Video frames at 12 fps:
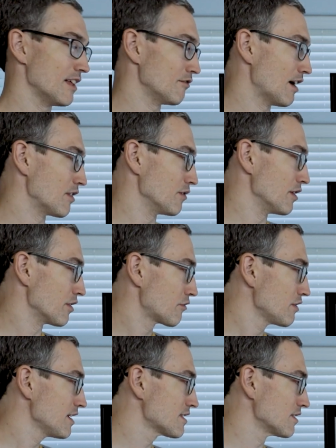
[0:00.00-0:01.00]
rather than
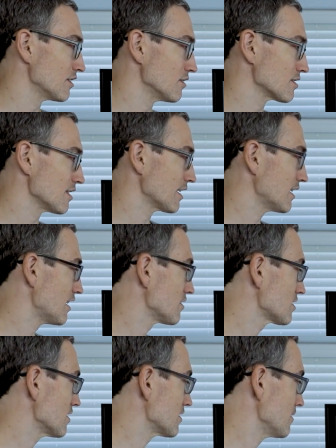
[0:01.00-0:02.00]
3 zeros like in
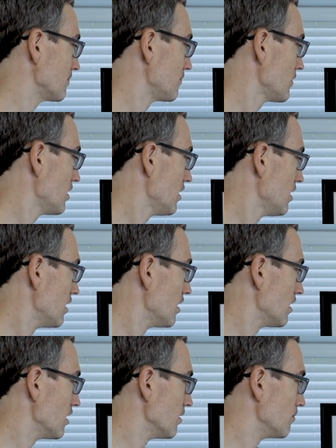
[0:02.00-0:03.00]
our system.
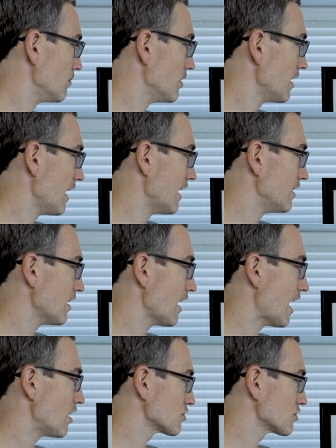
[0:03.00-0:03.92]
And